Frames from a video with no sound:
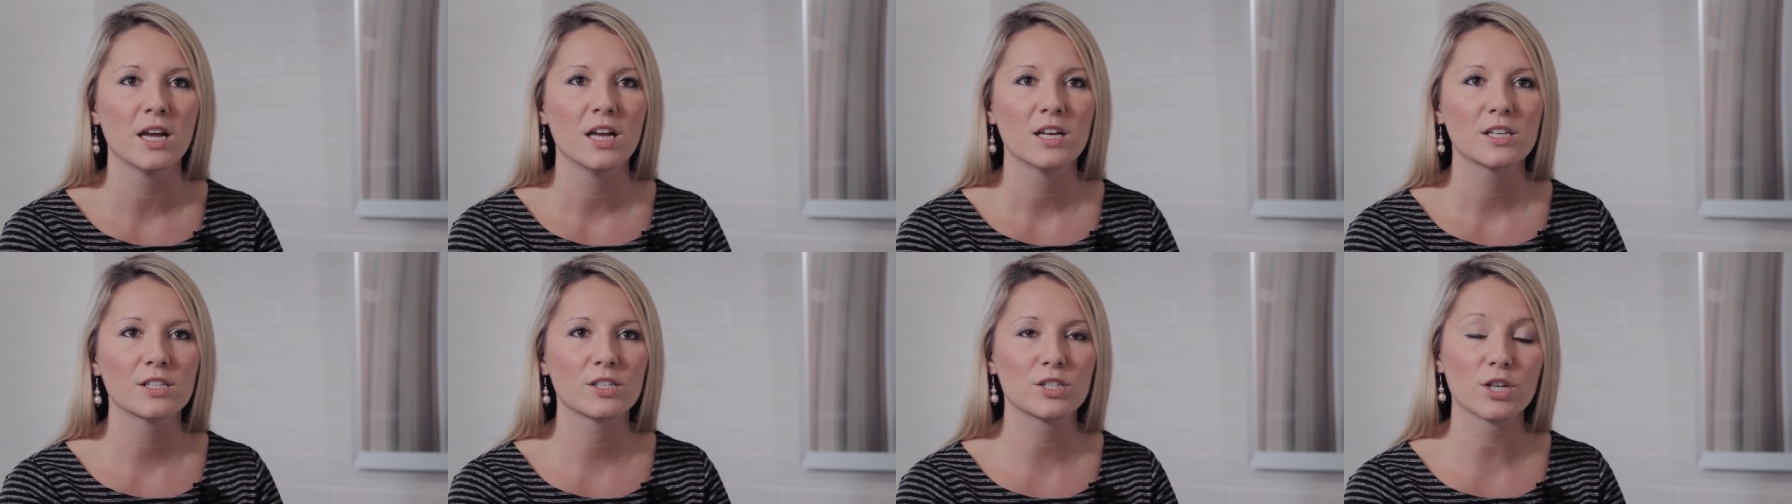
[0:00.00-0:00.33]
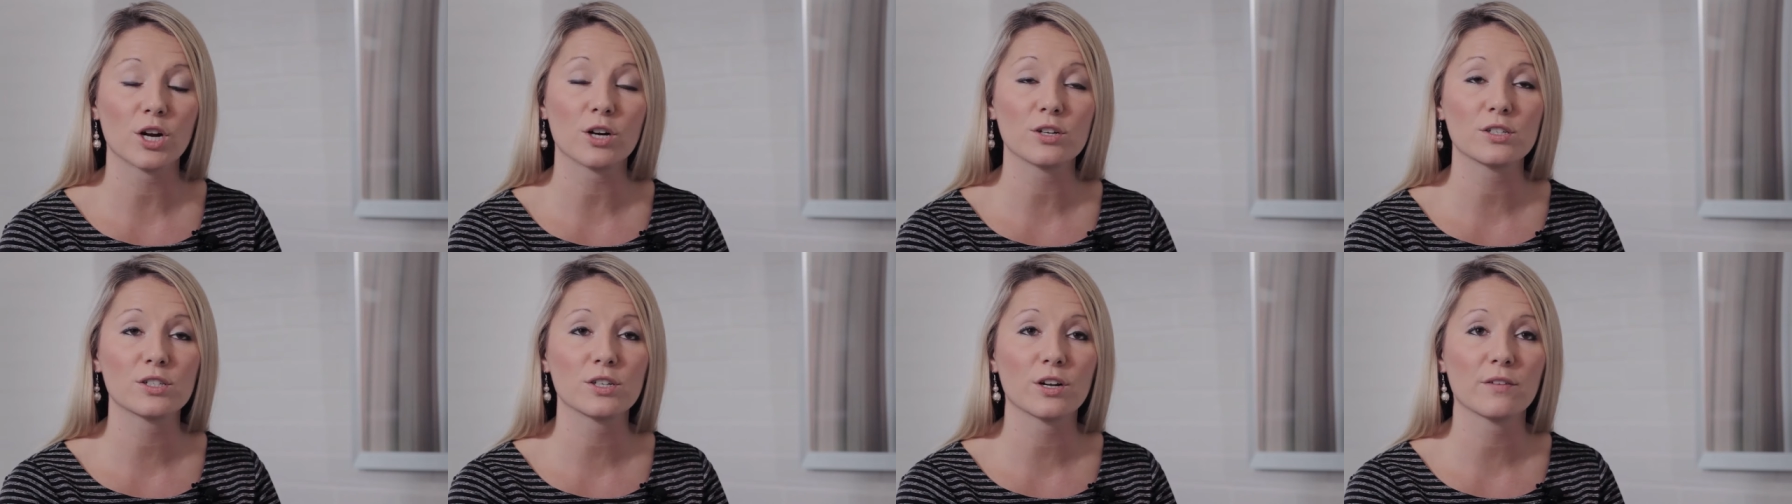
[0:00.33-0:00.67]

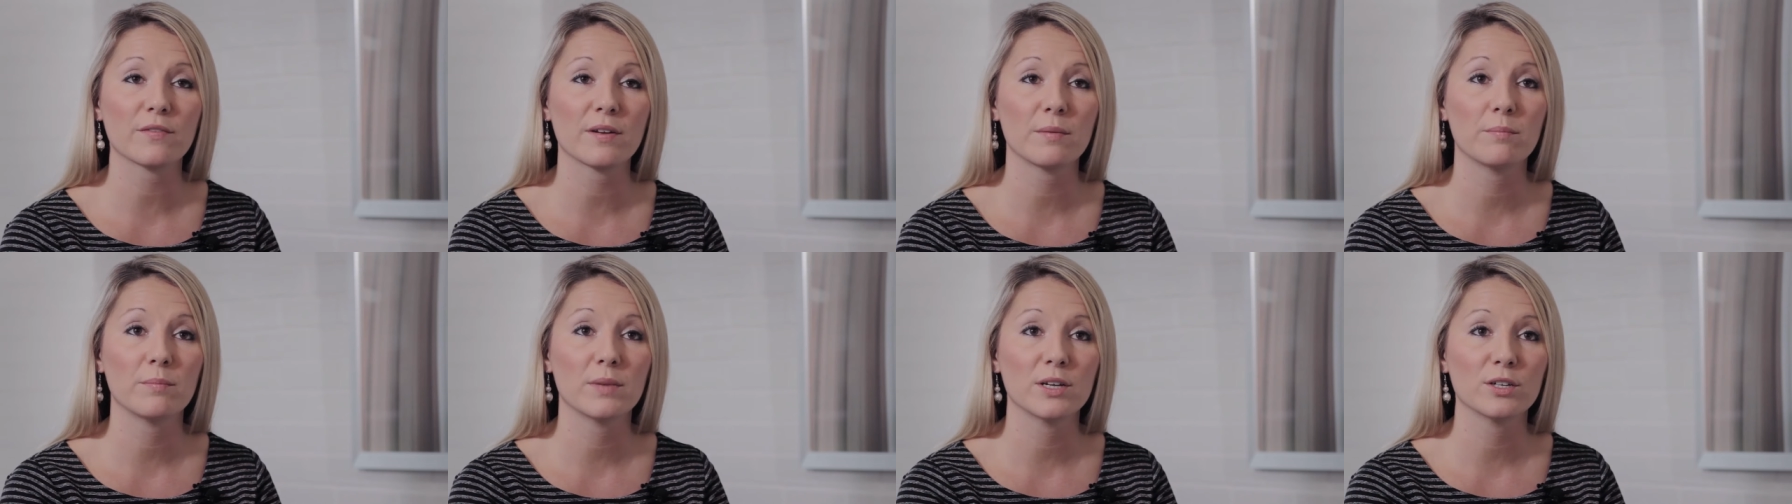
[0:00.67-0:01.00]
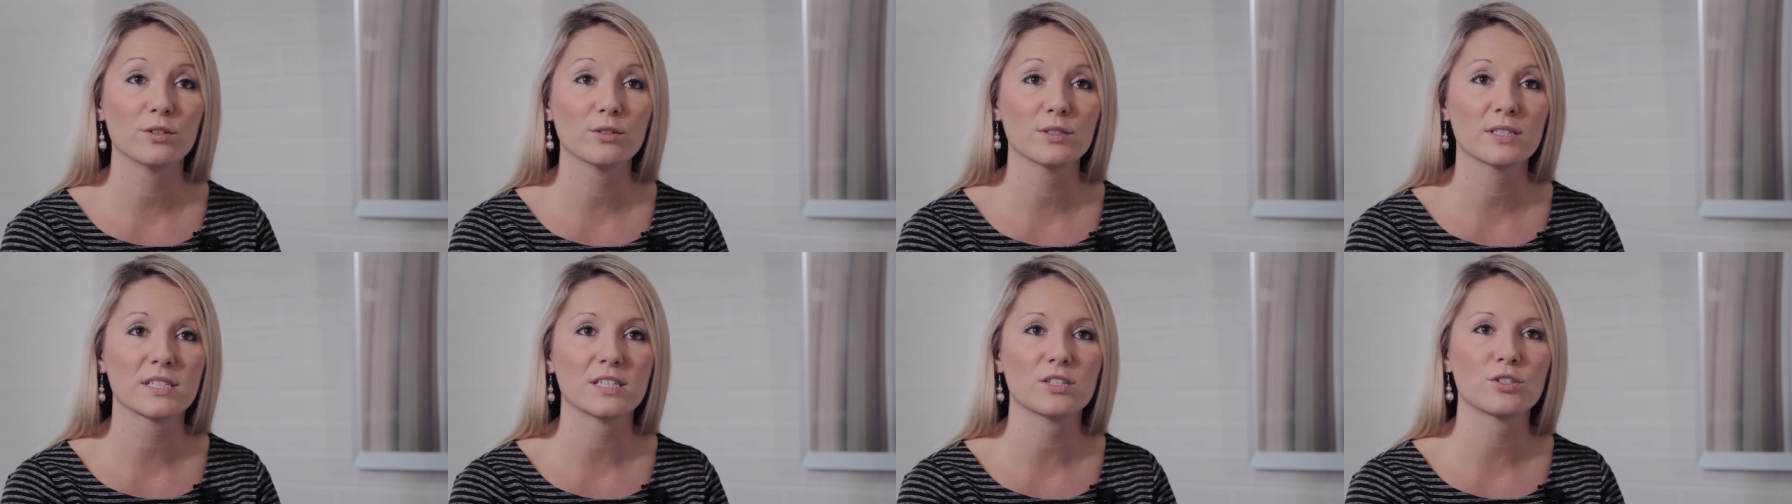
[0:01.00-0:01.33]
start serving
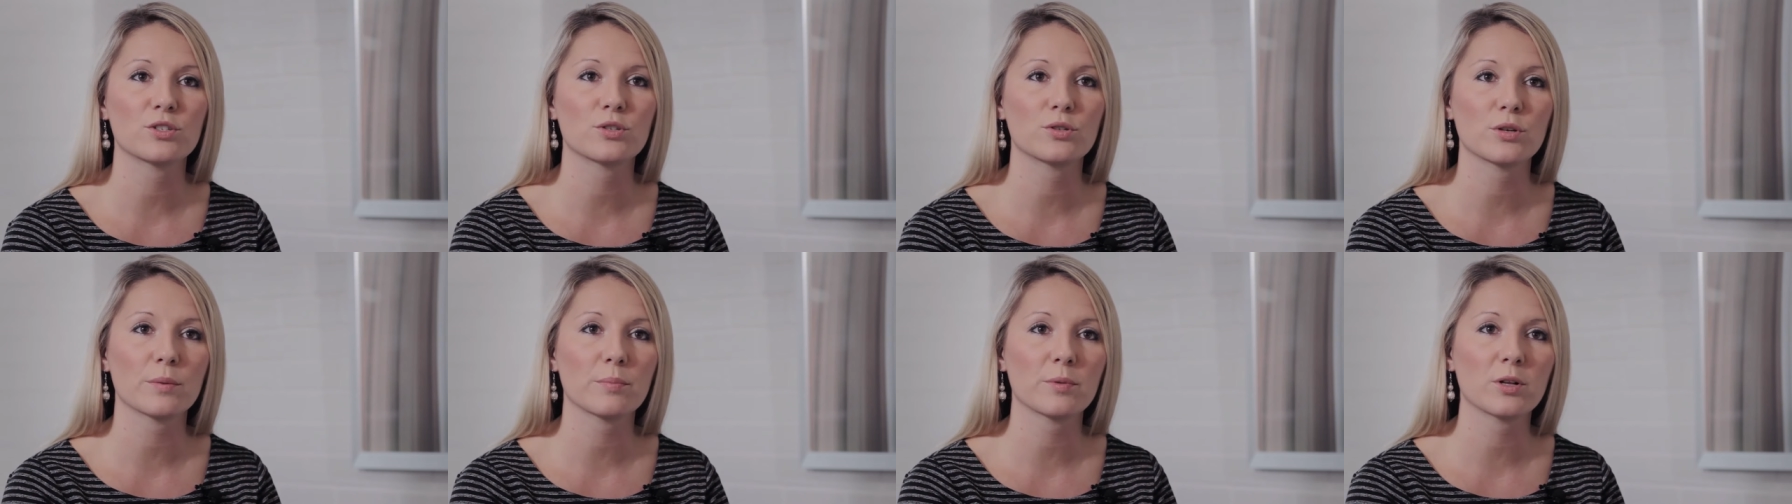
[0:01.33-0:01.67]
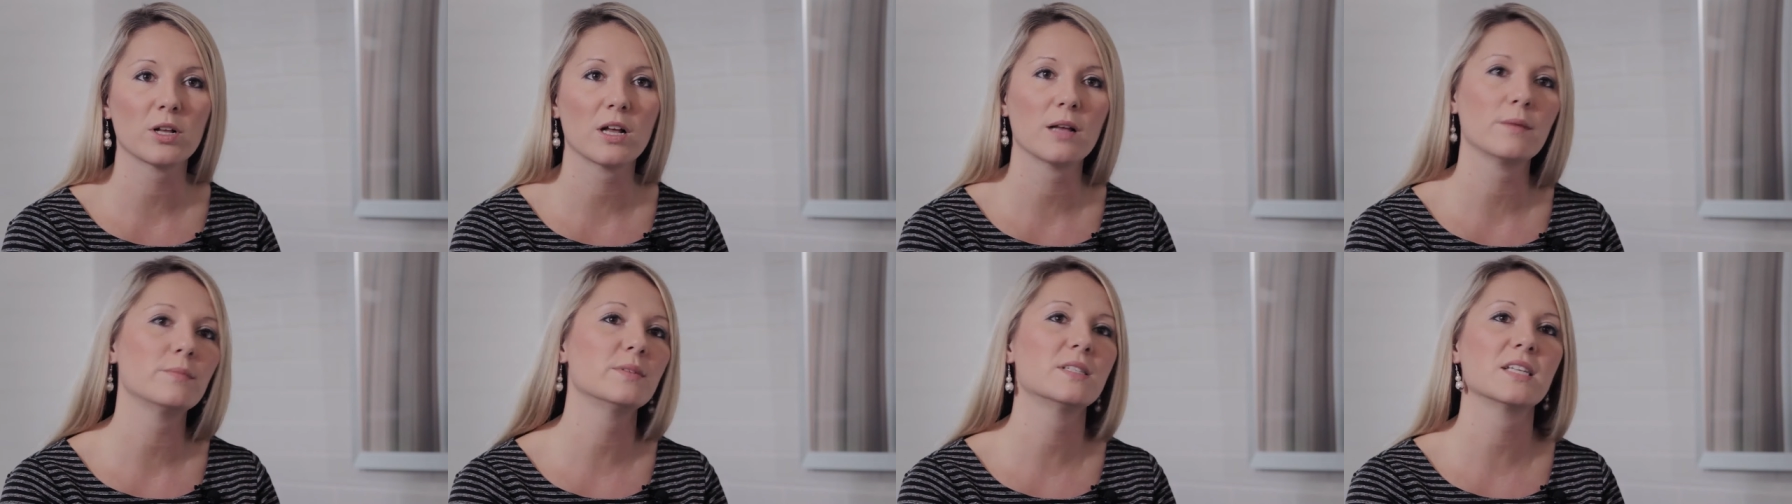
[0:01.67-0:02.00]
meals in strip
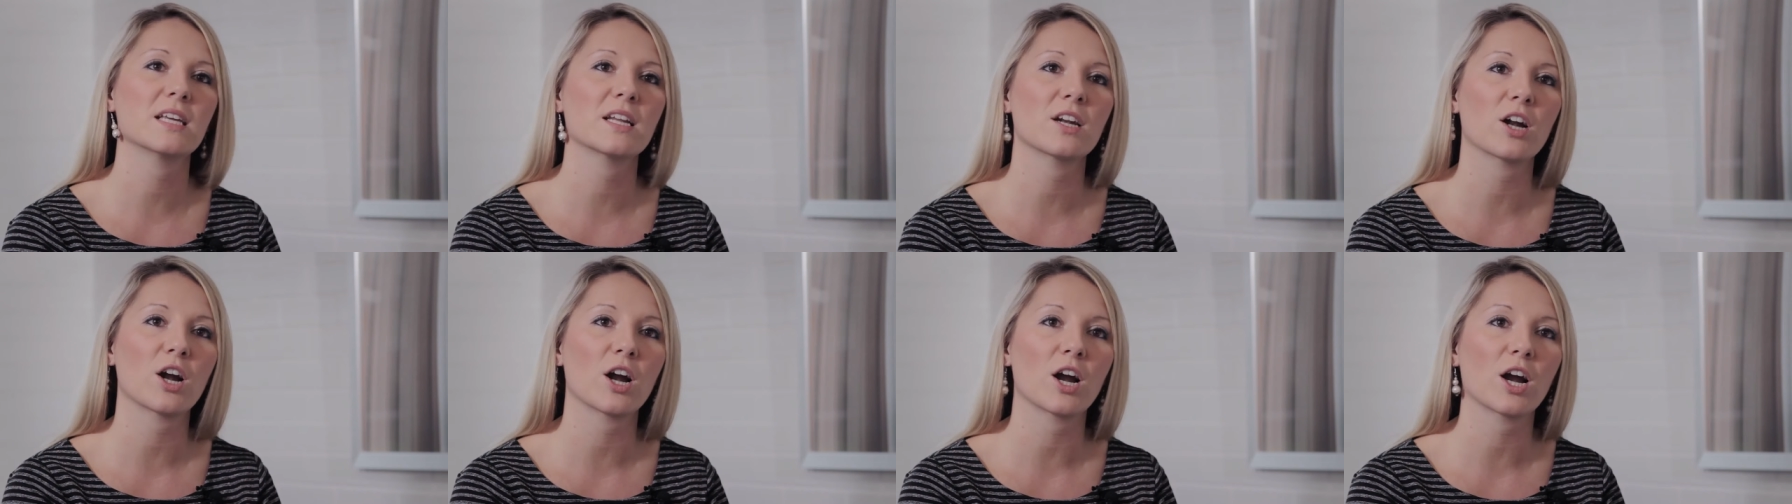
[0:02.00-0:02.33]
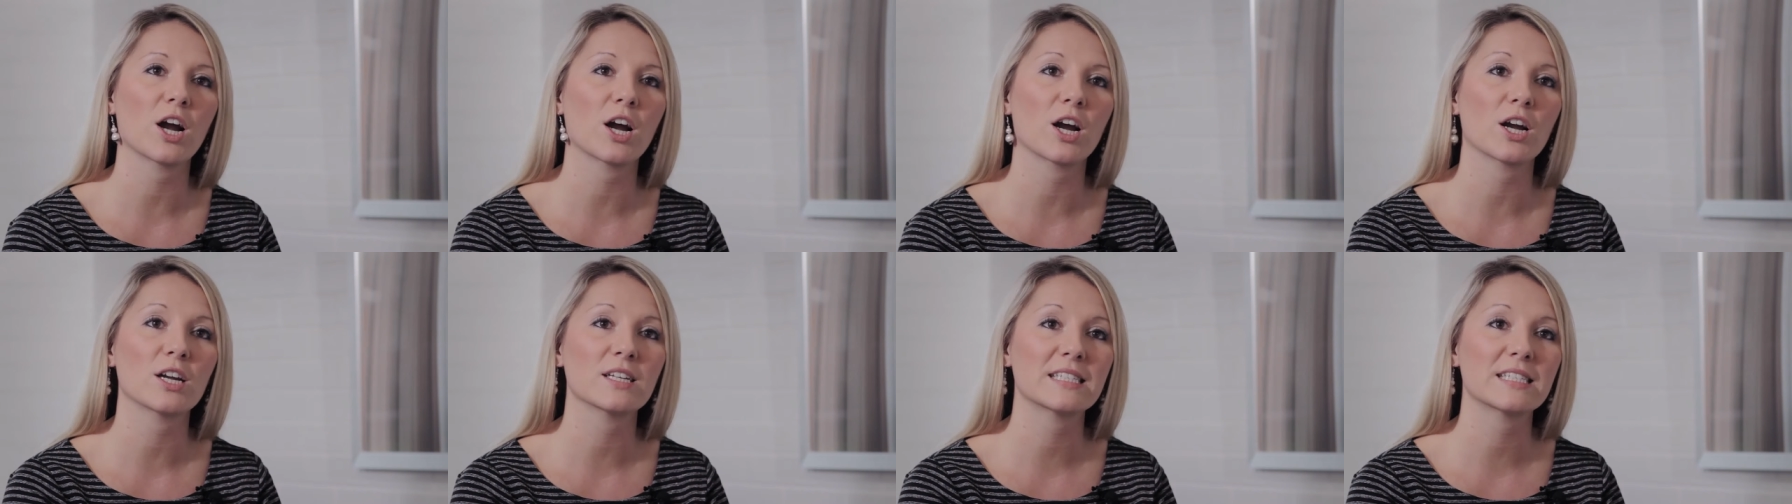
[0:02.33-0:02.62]
clubs in our